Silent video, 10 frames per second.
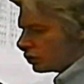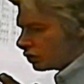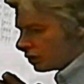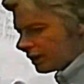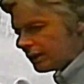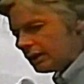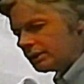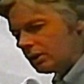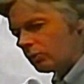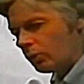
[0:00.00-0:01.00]
certainly
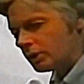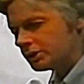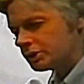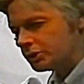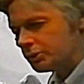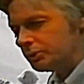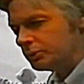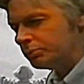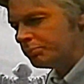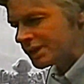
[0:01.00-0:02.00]
don't want
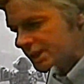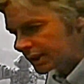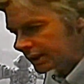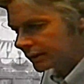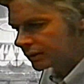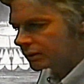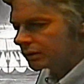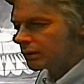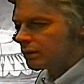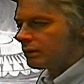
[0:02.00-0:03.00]
to be seen
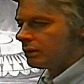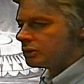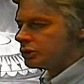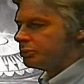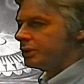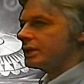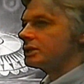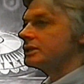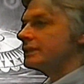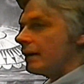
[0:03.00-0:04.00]
to be
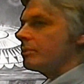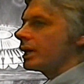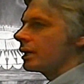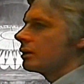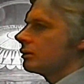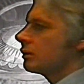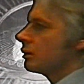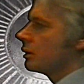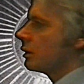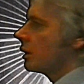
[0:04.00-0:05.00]
condemning
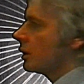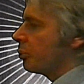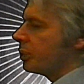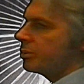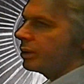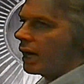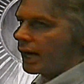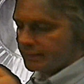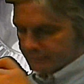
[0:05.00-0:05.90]
the people I